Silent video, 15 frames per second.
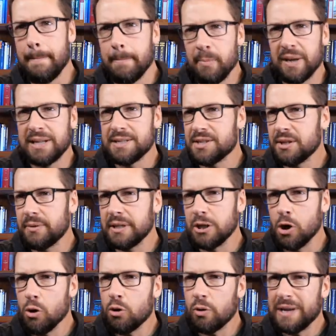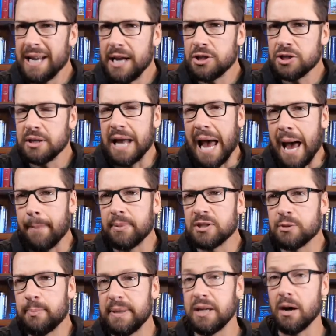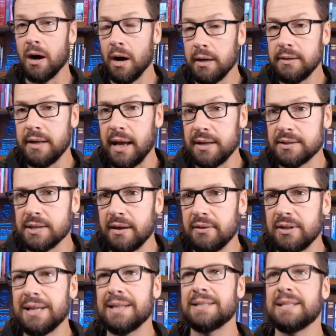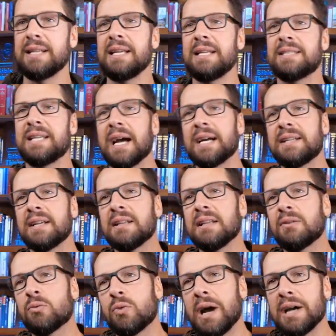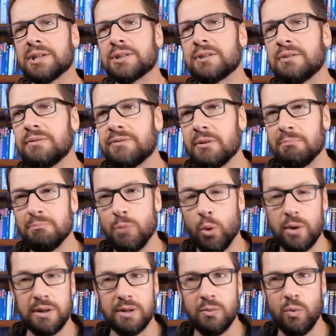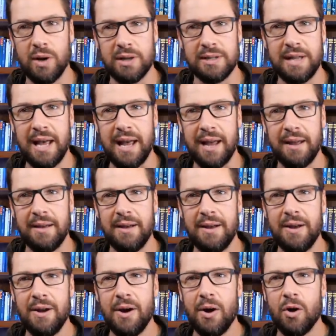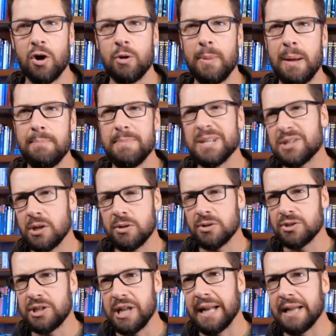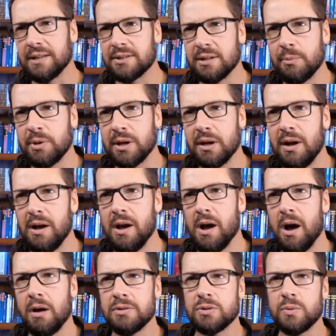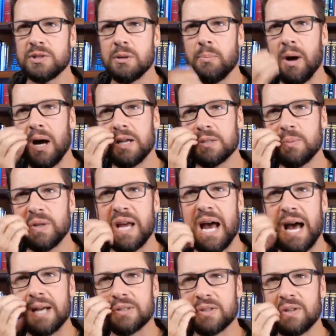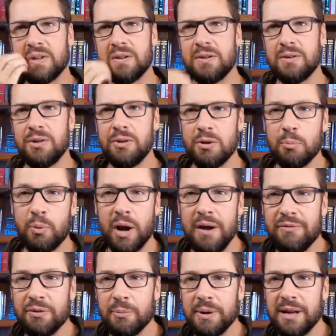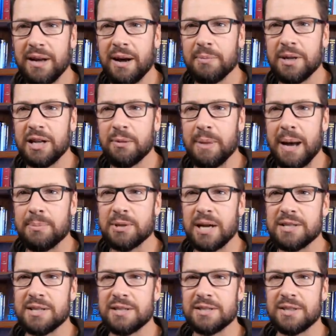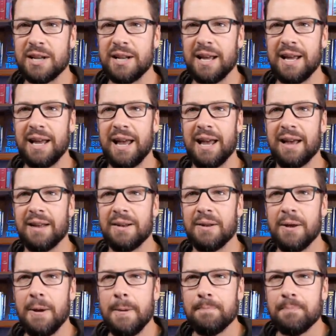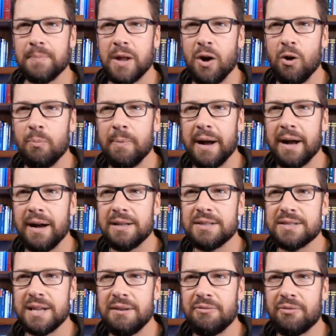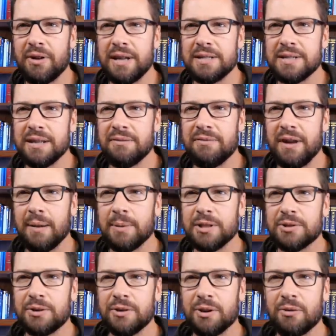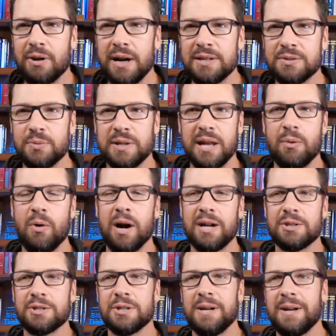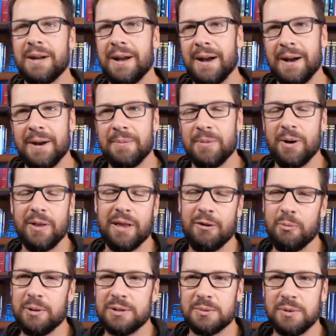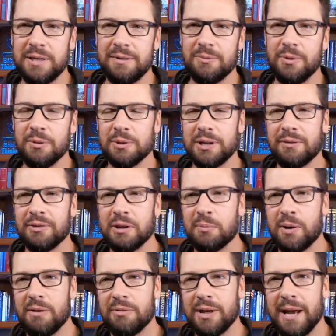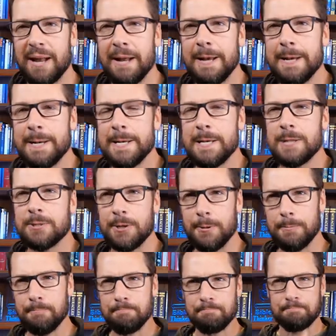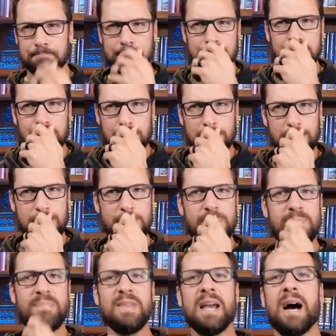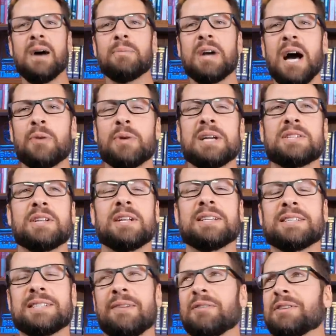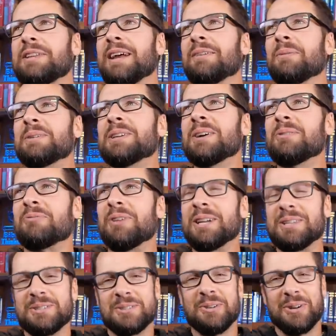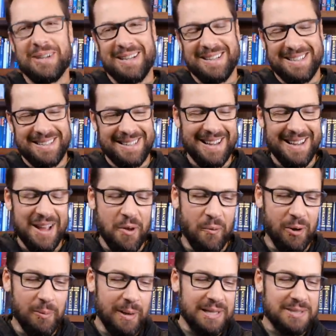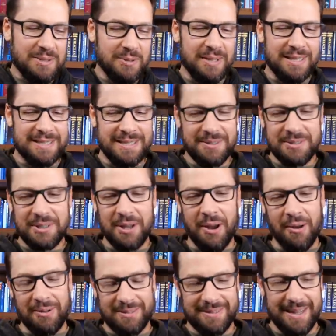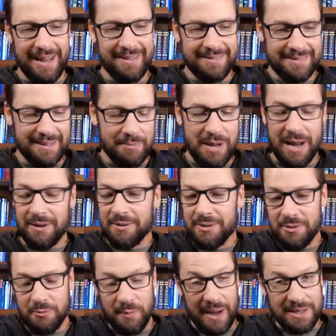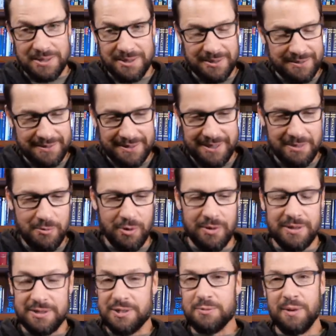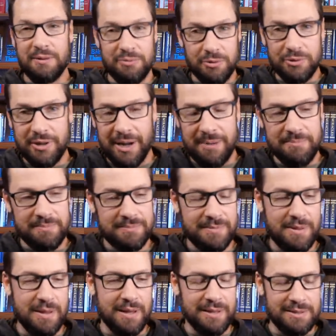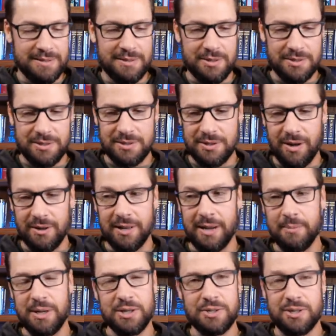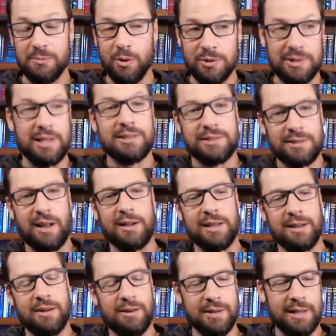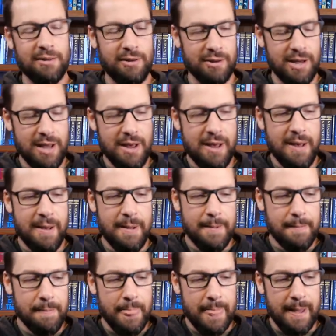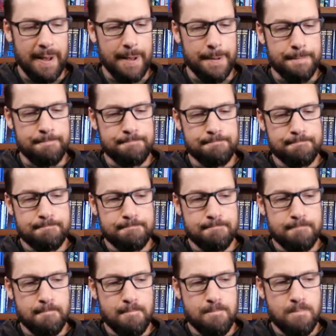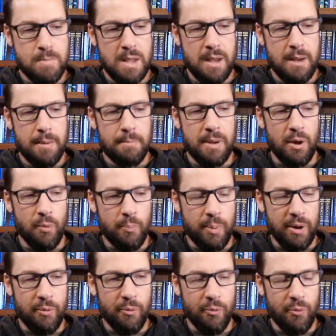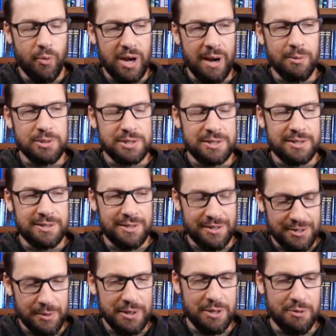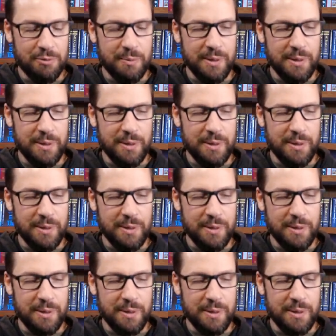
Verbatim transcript: But considering no creation happens beyond day seven, did he technically rest for more than one day? Or am I misunderstanding something? Also, is it possible to ask you to pray for me? I'm getting baptized on Sunday and hope my unsaved friends and family turn to Christ when they watch. Um, oh, that would be sweet. We will definitely pray for that. So, um, God rested on the seventh day. Let me tell you a funny story. One of my students years ago, okay, I'm not a youth pastor anymore. This is my full time thing is just this online ministry, mostly studying all day long. Um, but but when I was doing youth